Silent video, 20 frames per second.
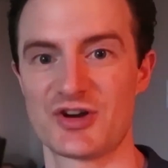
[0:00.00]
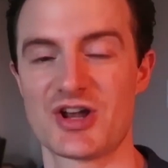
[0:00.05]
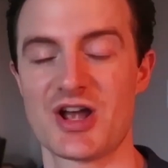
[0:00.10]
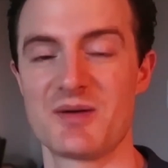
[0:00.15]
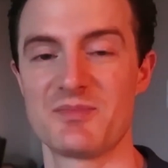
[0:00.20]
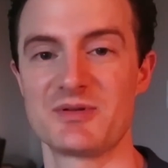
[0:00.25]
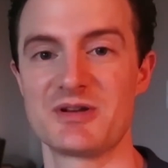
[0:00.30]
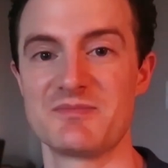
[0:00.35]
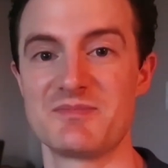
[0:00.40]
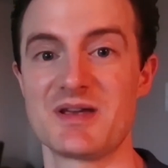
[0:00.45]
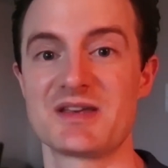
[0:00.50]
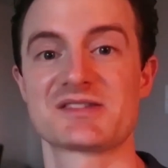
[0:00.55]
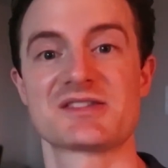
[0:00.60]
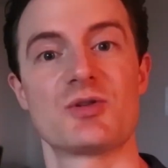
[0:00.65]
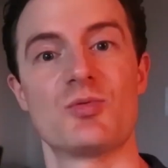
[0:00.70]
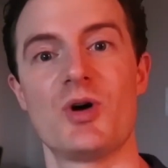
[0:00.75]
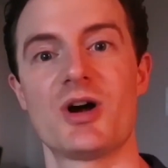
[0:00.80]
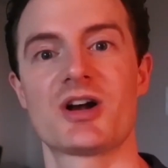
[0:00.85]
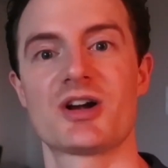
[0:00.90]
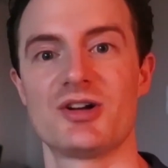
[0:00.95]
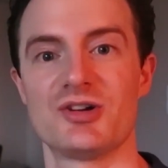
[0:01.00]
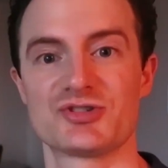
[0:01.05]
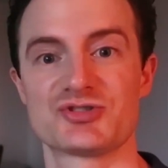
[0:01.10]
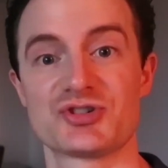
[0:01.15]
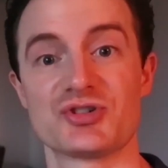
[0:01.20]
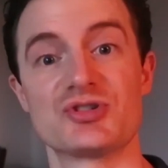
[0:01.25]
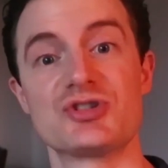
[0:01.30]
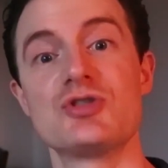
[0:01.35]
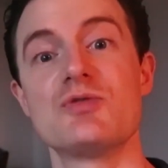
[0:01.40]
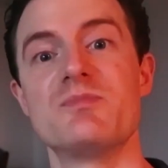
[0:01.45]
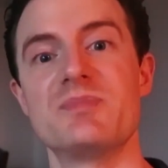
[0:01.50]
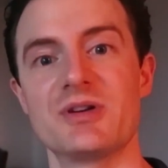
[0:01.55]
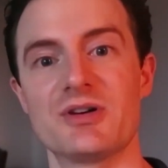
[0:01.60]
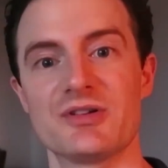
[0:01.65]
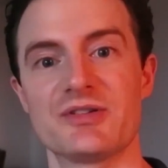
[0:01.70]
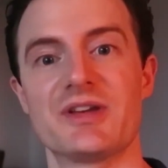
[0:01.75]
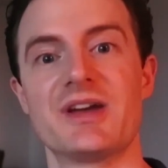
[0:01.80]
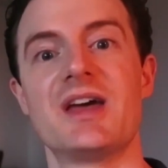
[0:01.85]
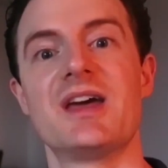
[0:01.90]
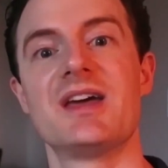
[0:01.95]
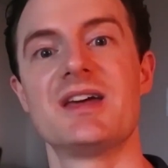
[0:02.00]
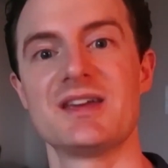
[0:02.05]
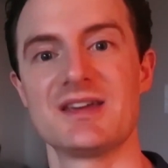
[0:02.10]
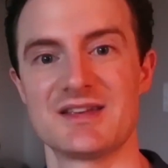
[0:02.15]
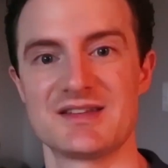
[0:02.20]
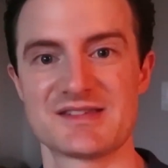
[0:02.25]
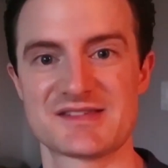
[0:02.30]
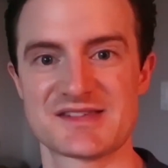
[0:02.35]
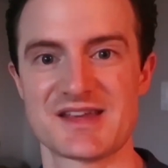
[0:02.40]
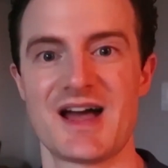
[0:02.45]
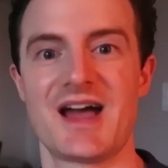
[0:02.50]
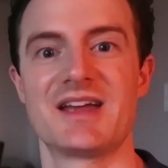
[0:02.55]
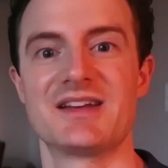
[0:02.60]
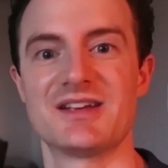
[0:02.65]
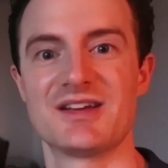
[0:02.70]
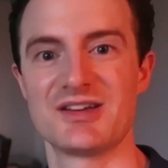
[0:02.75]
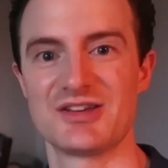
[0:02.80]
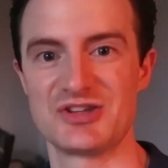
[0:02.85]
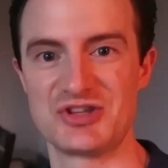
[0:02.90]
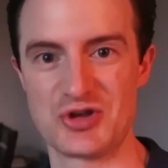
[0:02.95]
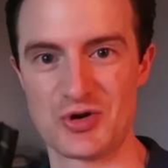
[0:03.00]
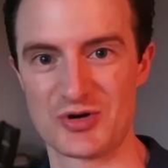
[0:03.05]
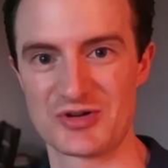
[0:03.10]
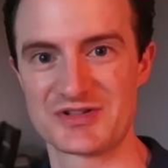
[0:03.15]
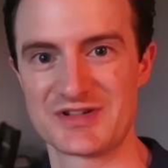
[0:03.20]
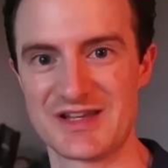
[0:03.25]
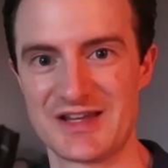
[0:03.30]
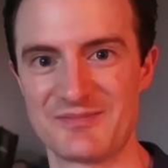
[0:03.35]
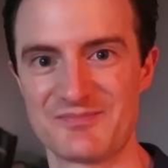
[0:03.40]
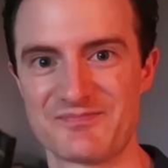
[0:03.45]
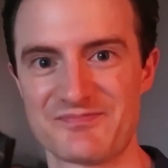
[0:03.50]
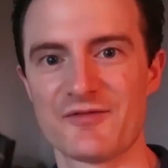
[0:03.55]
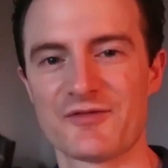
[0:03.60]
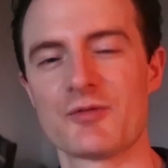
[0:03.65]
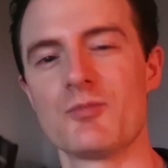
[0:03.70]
of your company based on what culture you build inside your team.